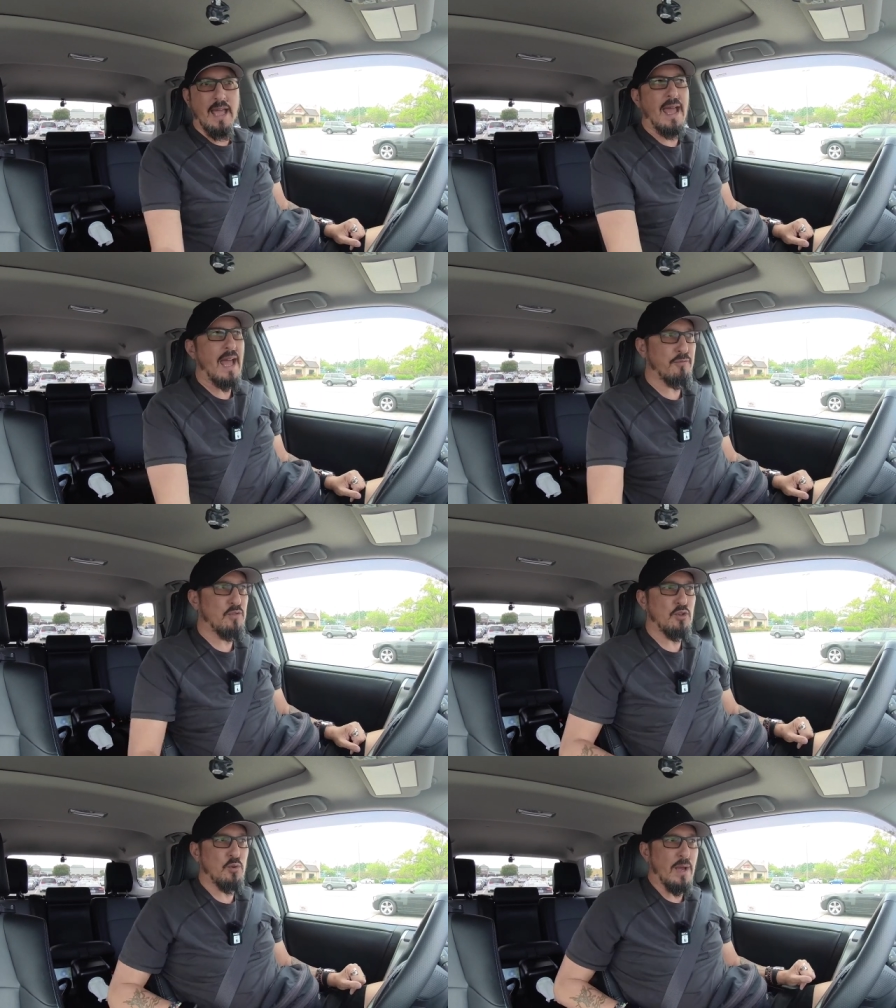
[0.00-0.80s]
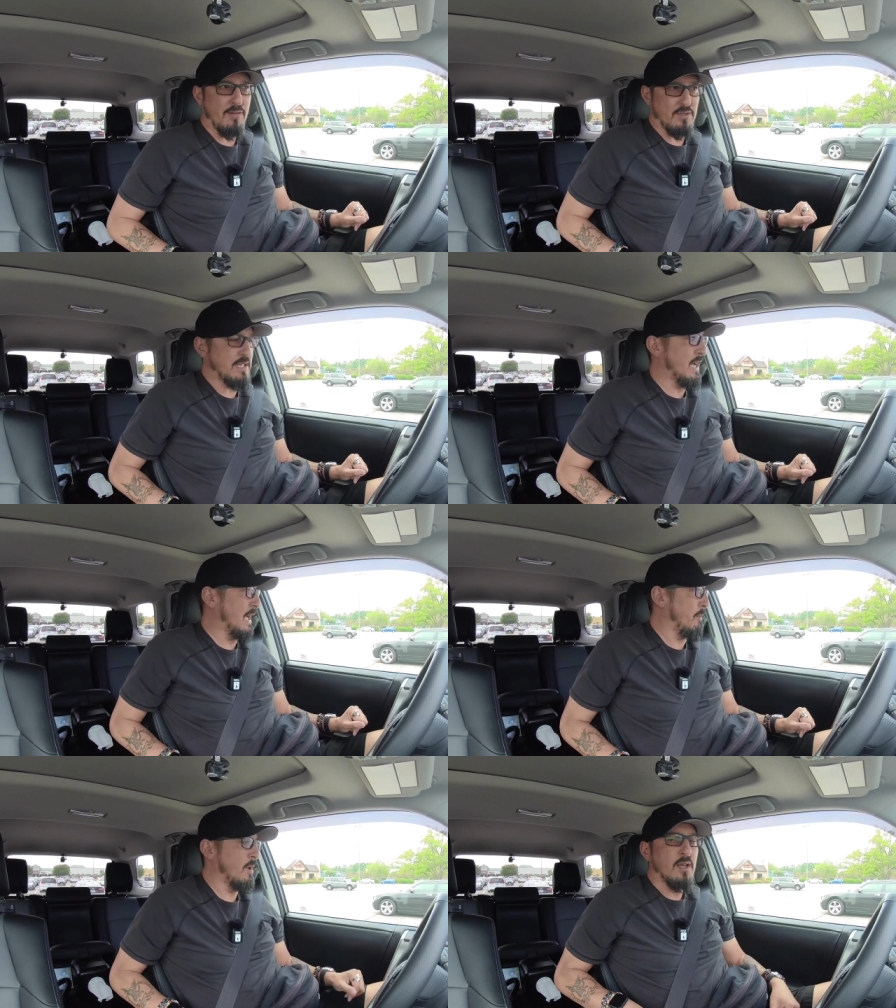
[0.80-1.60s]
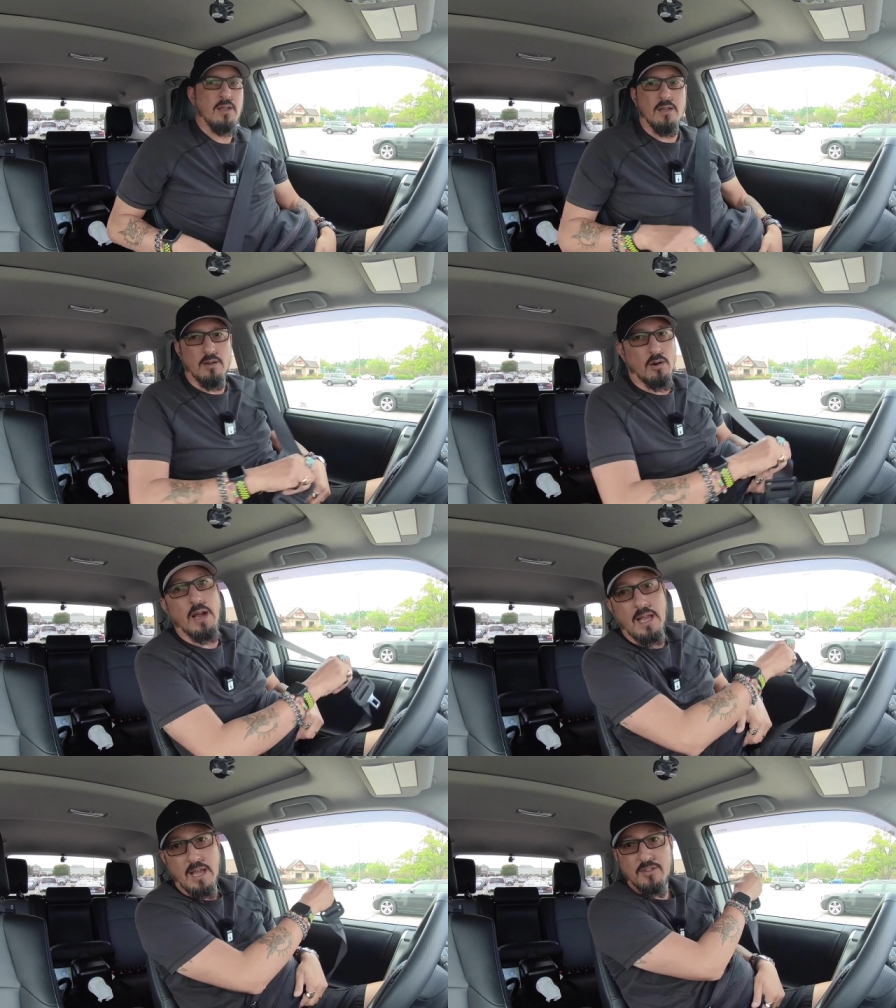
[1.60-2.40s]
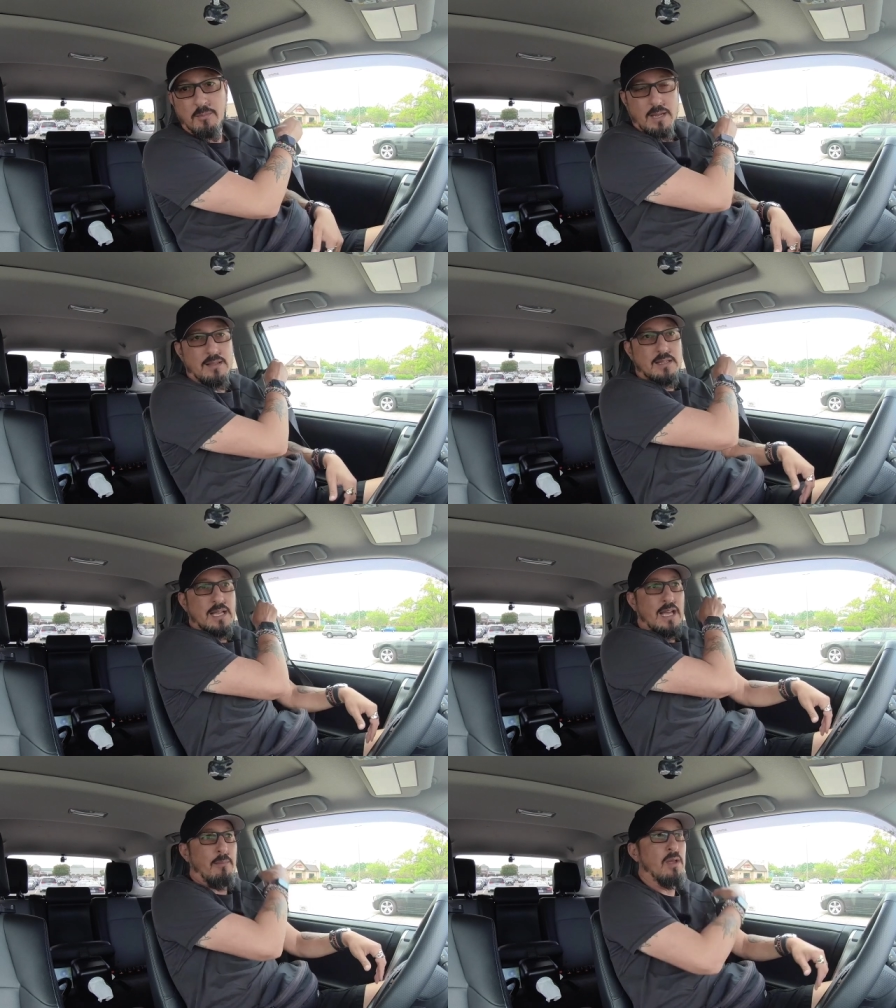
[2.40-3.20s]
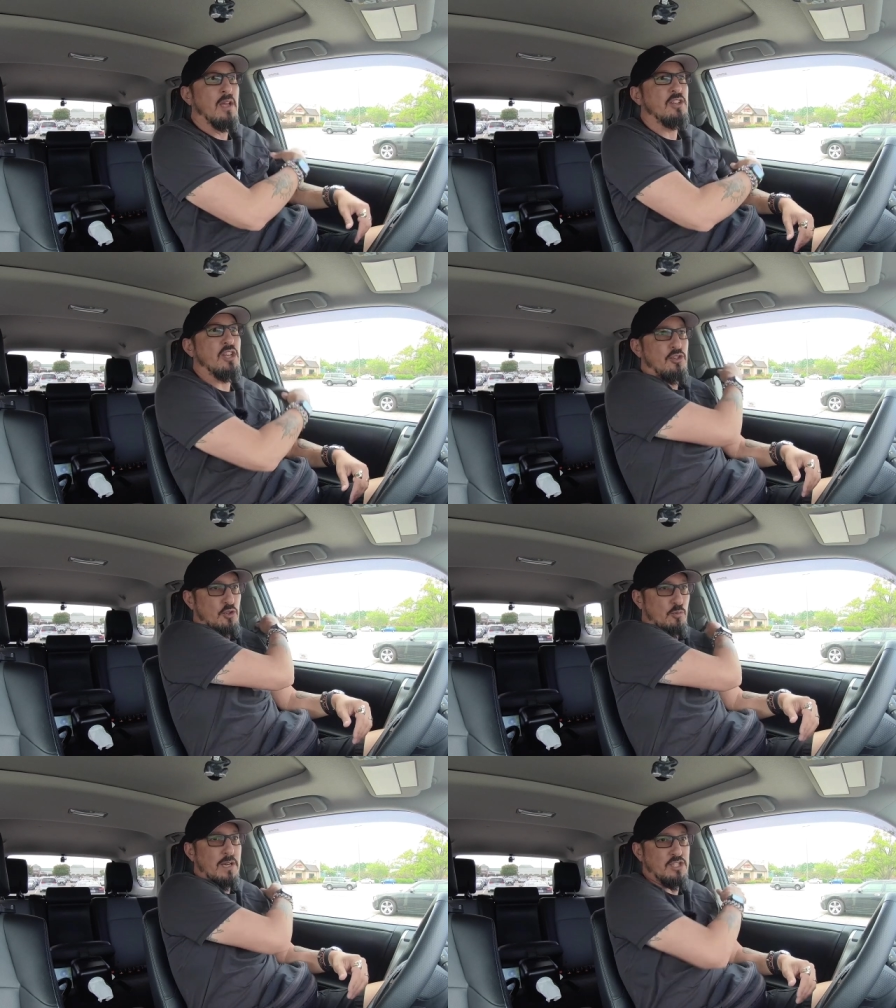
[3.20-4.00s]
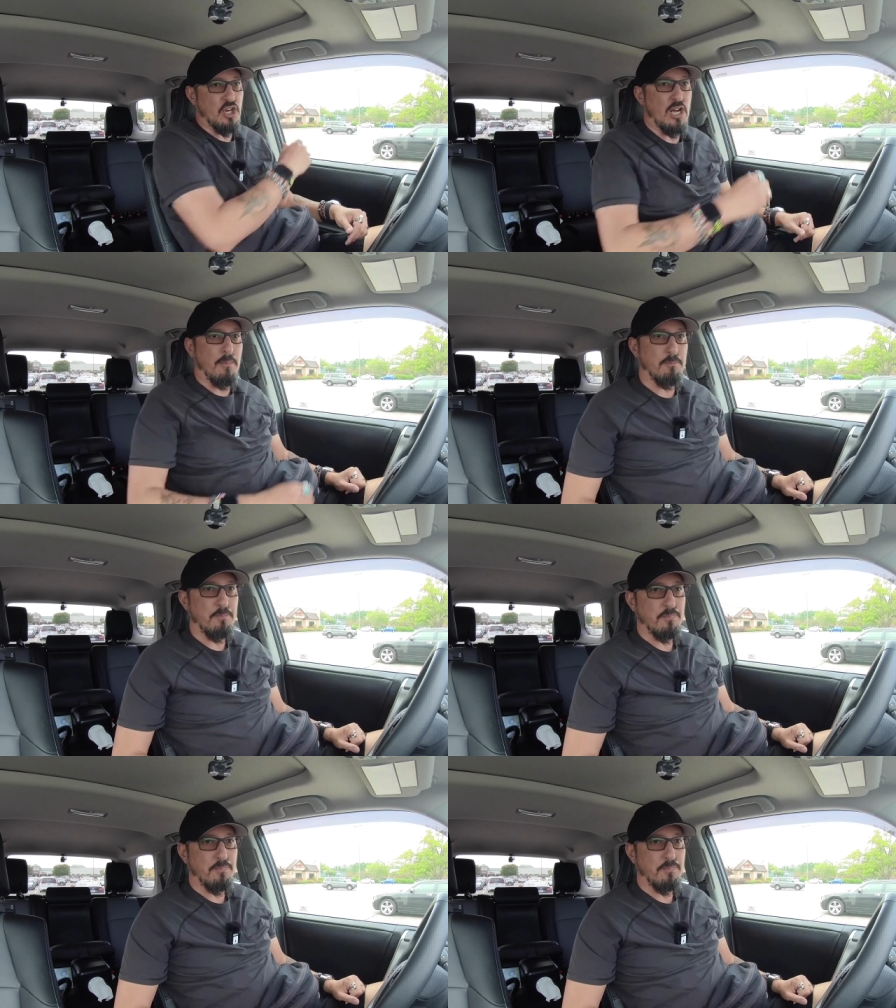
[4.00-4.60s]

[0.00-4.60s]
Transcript: have to have the time or I have to make the time to do my job,